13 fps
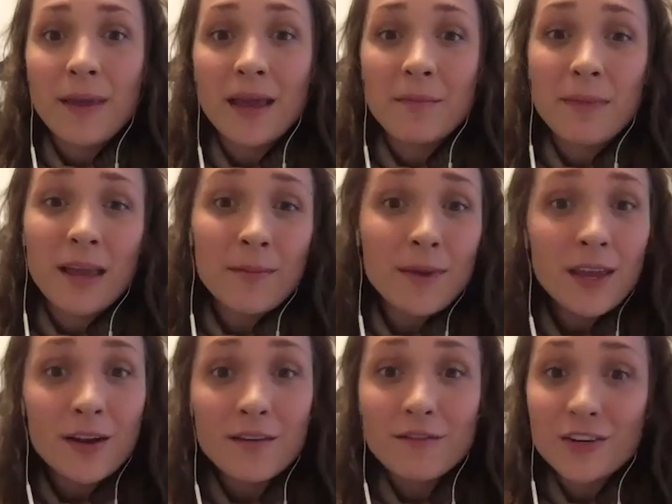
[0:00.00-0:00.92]
man,
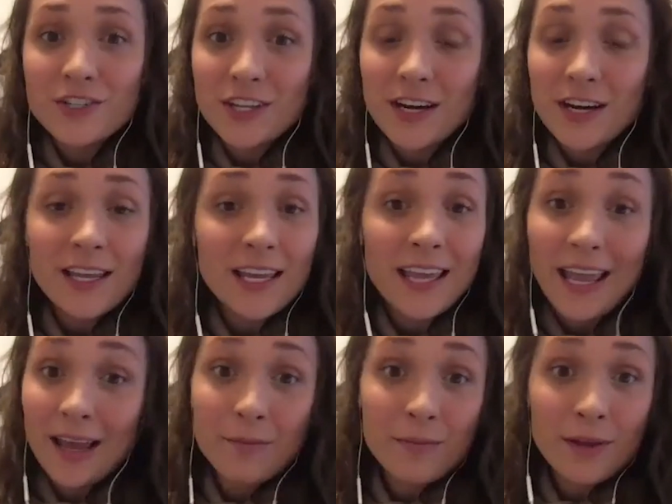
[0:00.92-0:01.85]
maybe your virginity
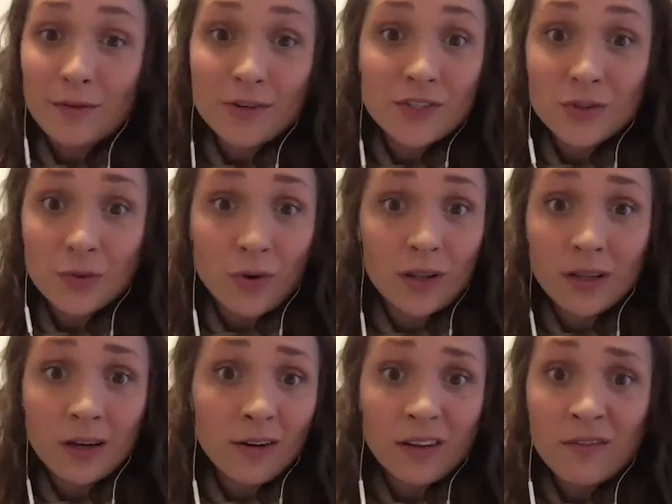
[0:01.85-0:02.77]
can't be
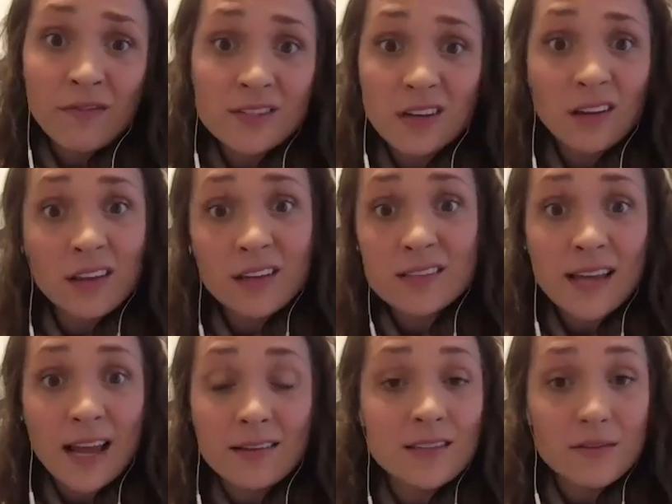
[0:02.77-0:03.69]
restored literally, physically,
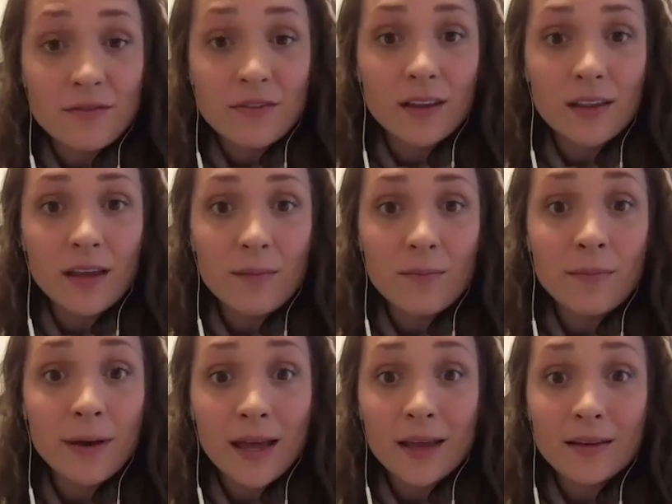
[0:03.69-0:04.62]

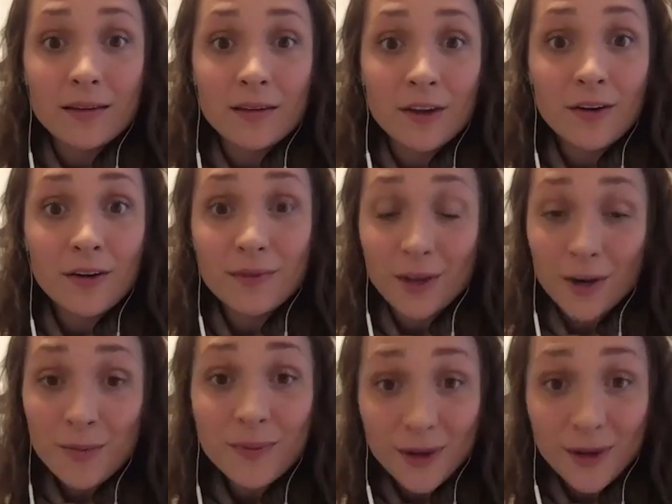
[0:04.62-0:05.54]
scientifically, but your
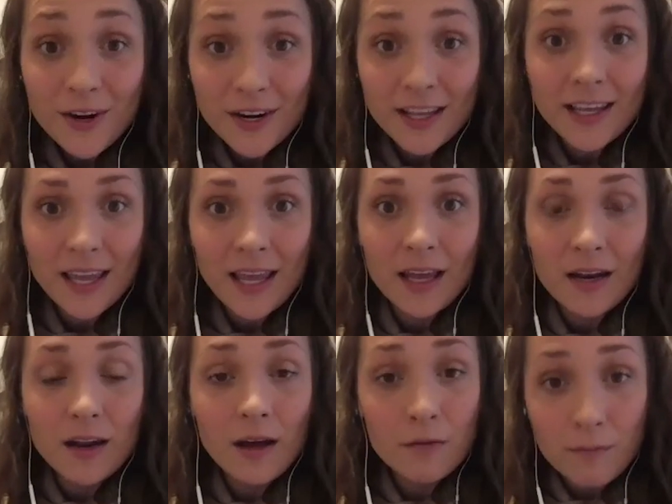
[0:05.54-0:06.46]
your purity
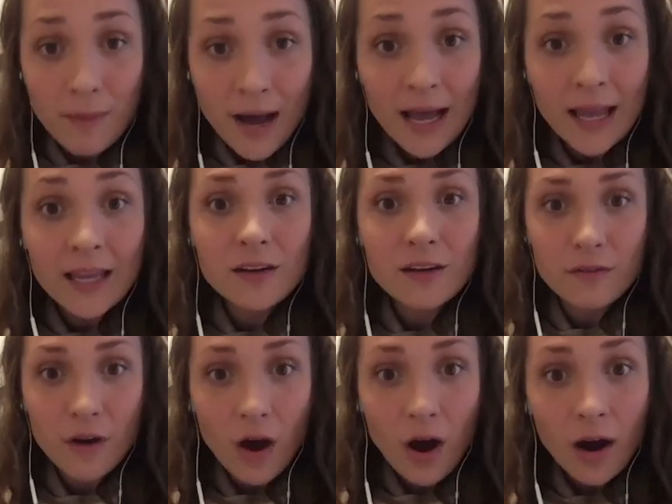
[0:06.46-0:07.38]
can of
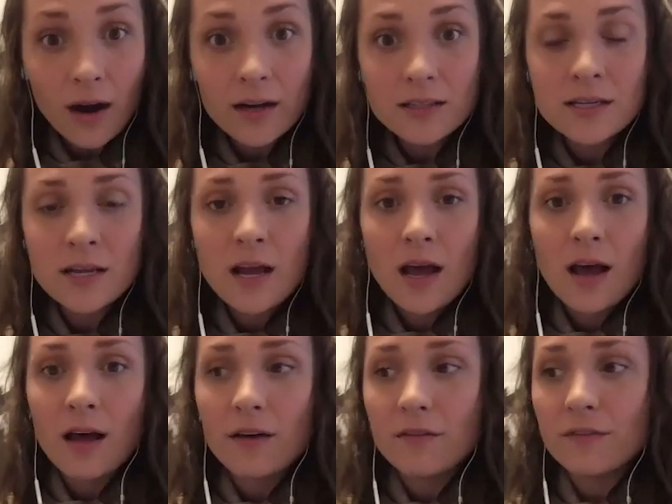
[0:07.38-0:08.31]
mind, of heart,
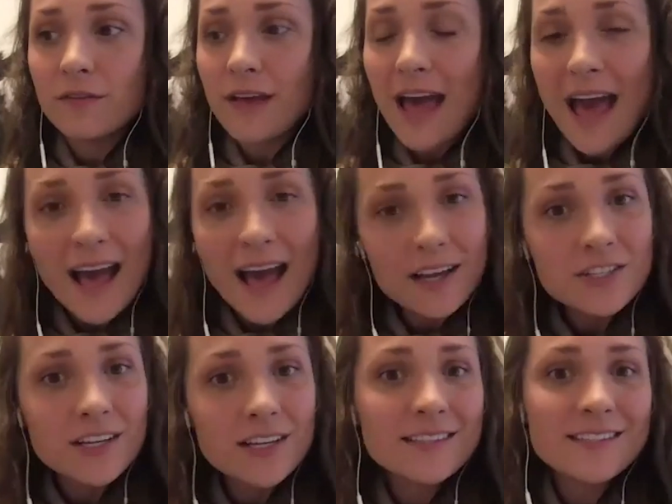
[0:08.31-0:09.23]
of
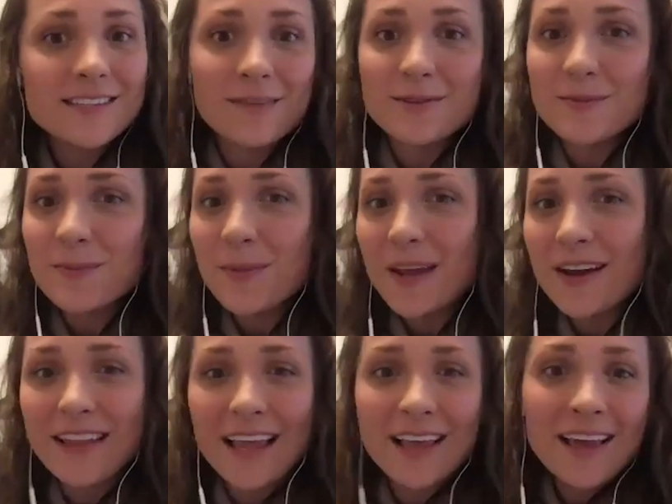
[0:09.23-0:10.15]
actions, of
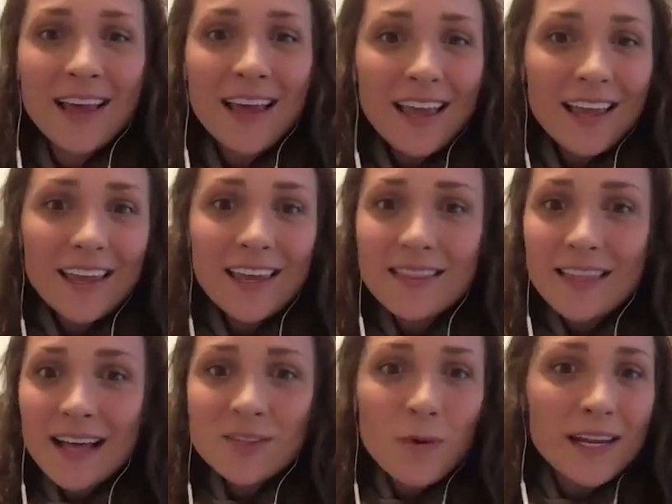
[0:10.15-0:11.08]
spirit. Like yeah. He
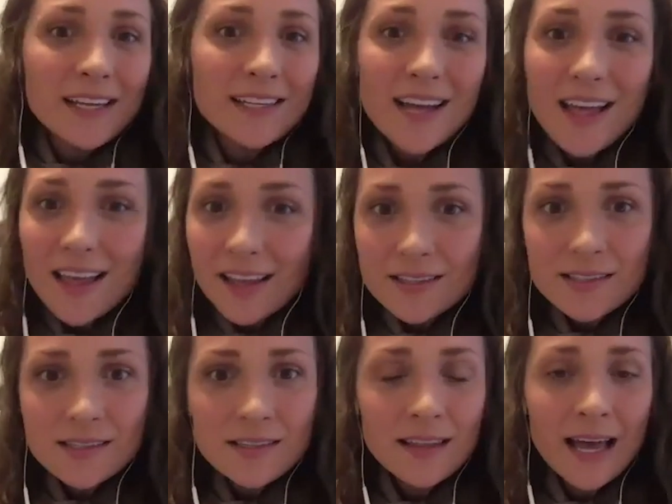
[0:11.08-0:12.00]
that's what he
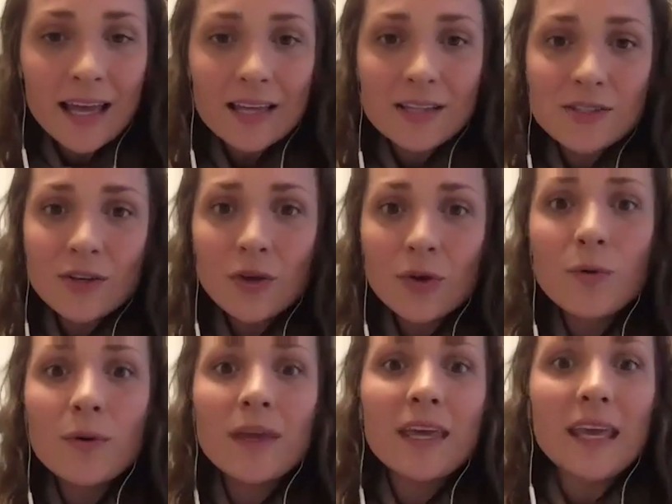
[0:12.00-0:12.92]
does. Yeah. That is
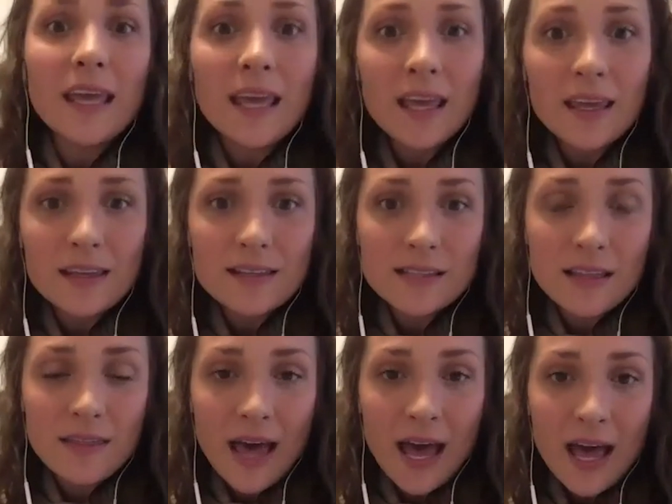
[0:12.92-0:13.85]
who yeah. he
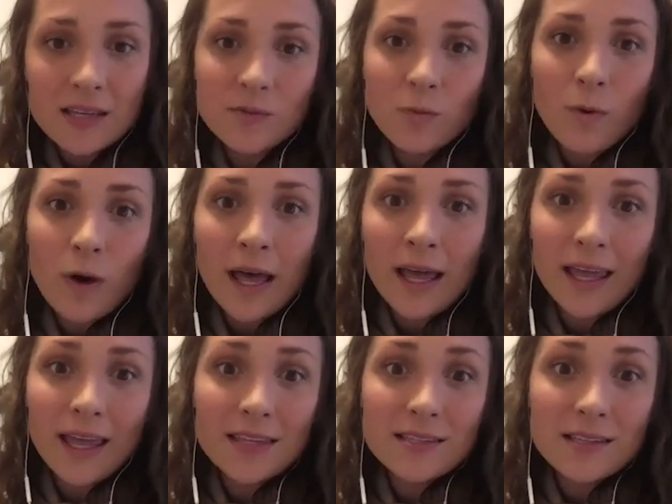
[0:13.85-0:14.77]
is and that is
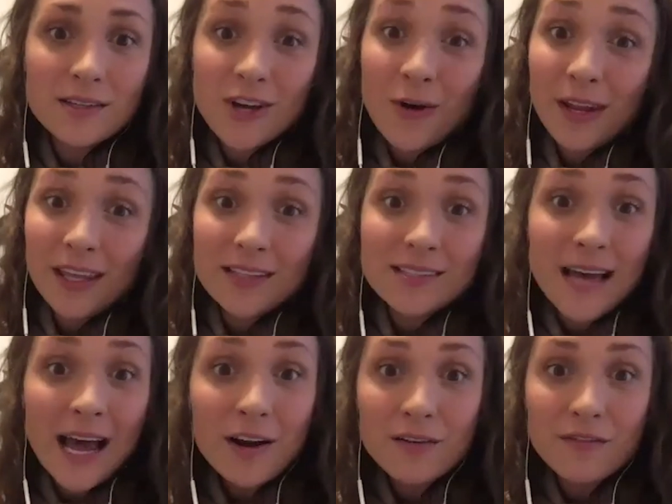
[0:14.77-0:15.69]
what his atoning
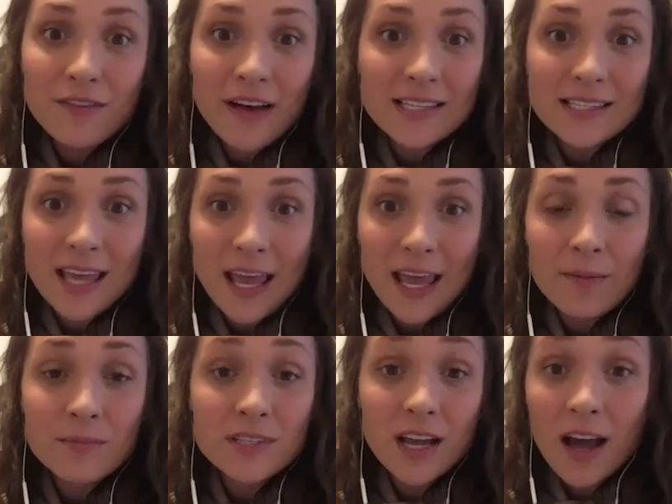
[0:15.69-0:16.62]
sacrifice
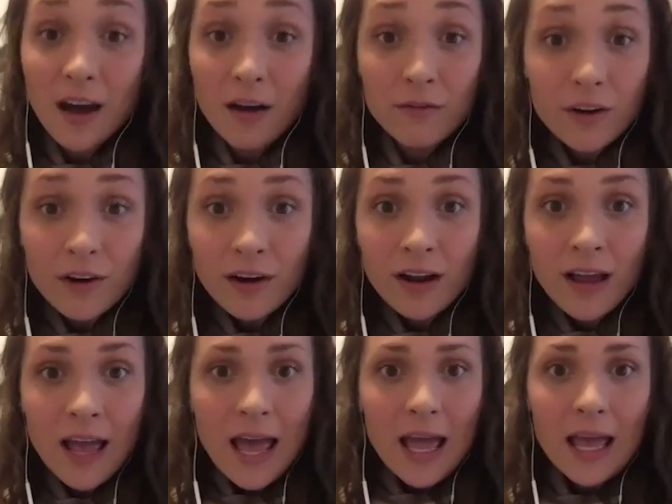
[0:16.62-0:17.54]
came to
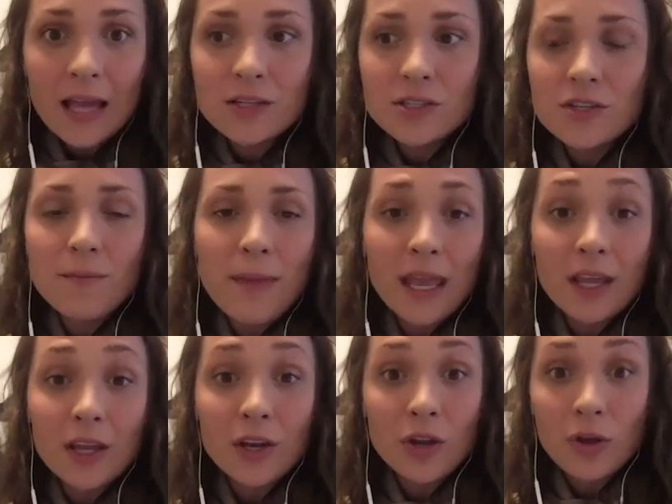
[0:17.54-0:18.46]
cover and to
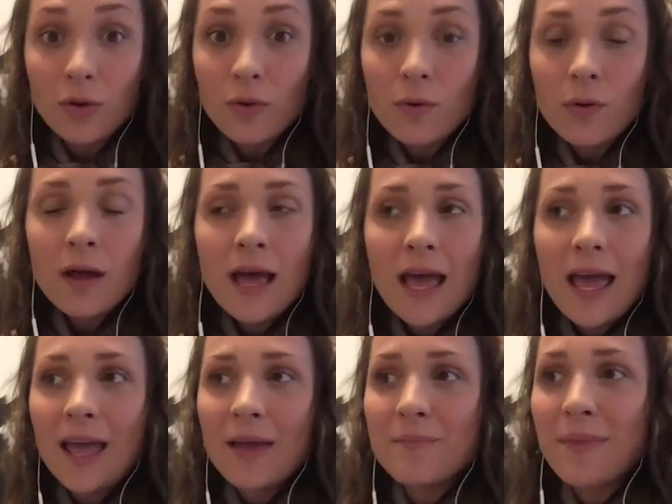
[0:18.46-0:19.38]
make new.
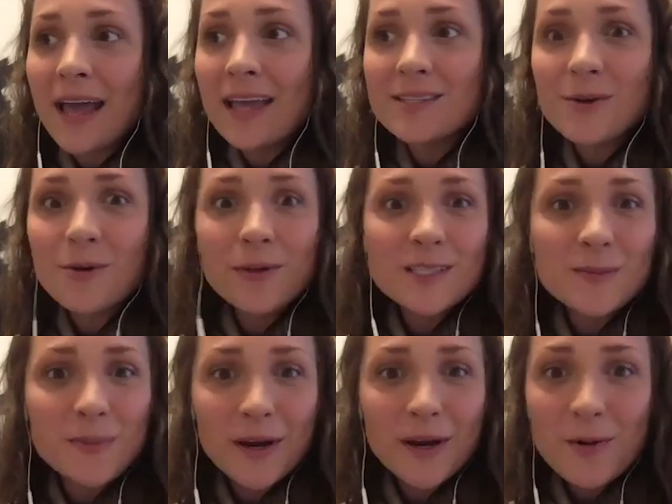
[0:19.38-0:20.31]
Mm-hmm. And by his Holy
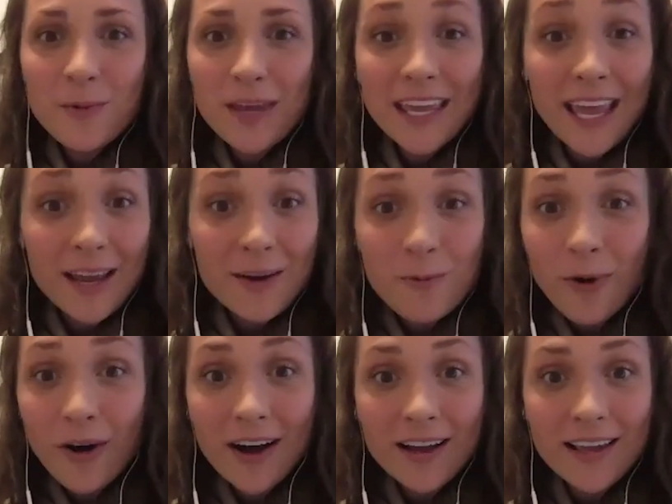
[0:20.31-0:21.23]
Spirit we can
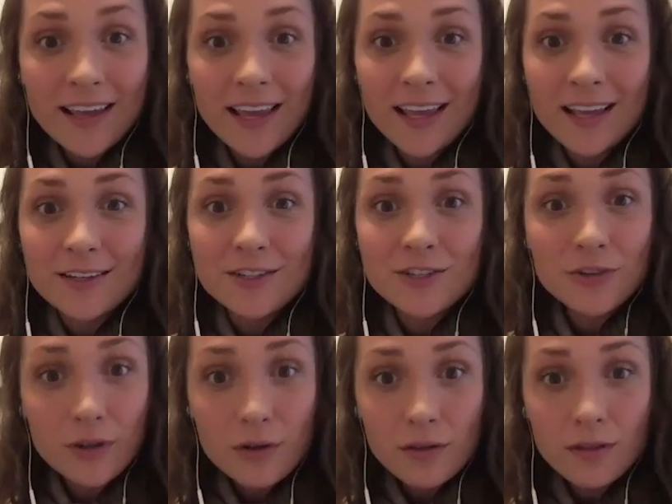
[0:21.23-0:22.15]
walk in
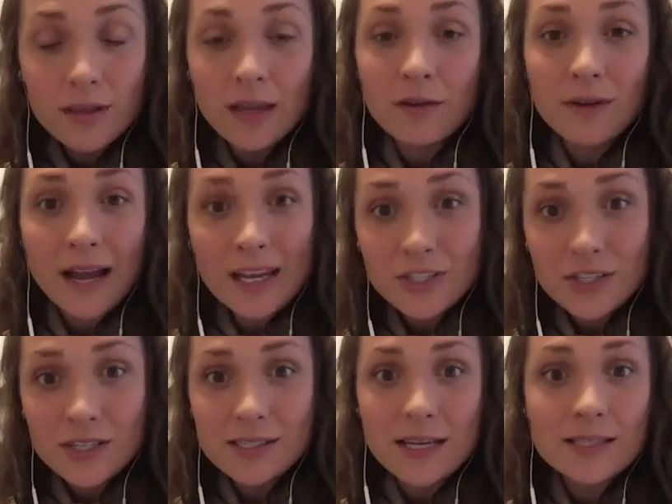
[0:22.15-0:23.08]
truth and
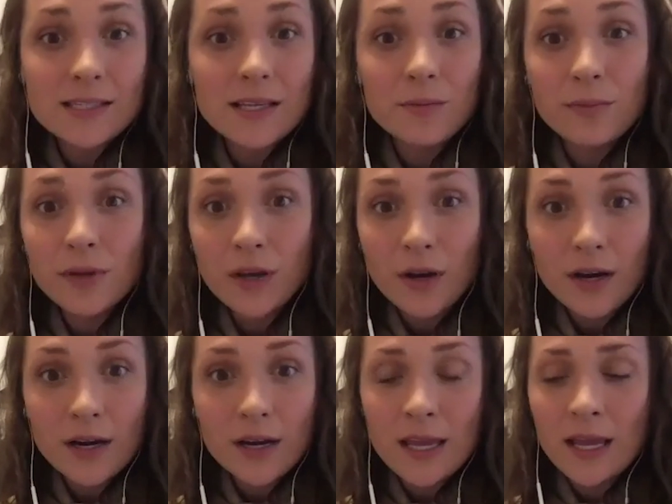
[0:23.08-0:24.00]
righteousness and
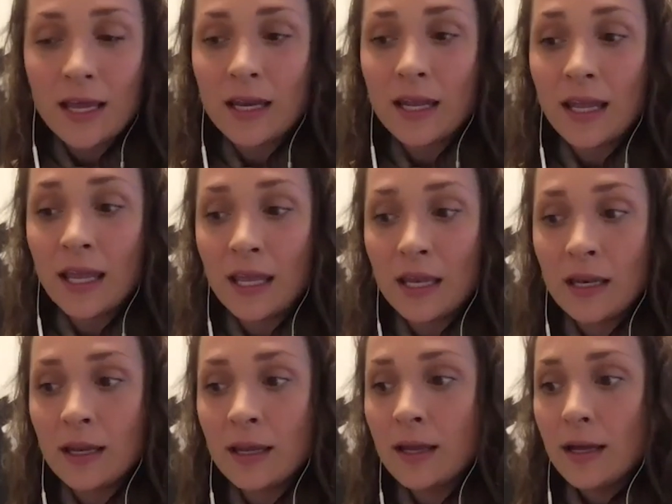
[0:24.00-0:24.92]
purity and
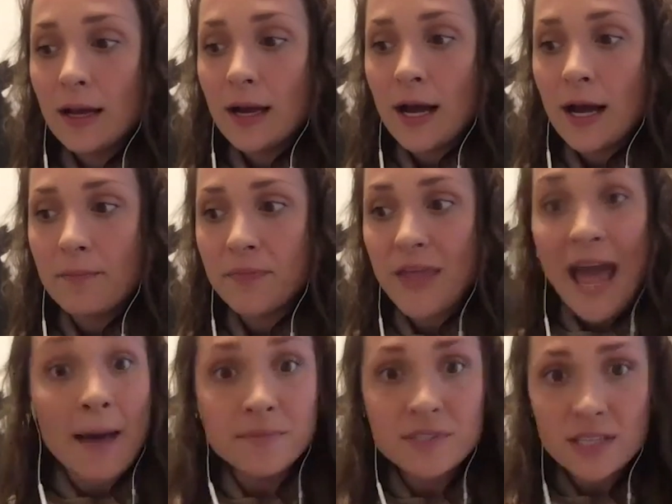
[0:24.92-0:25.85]
in
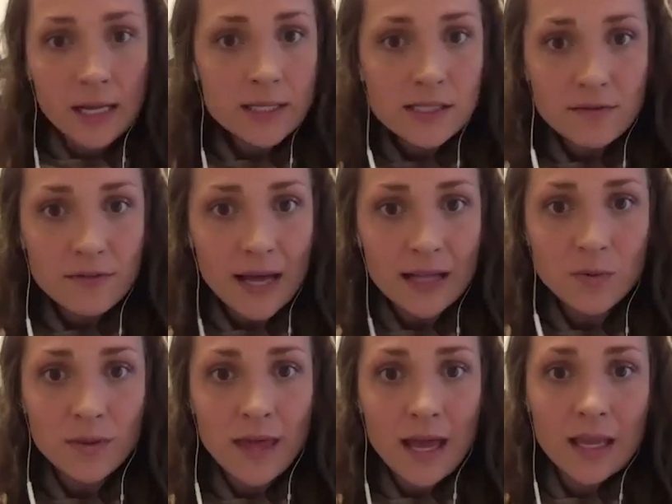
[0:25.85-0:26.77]
um, abstinence if that's what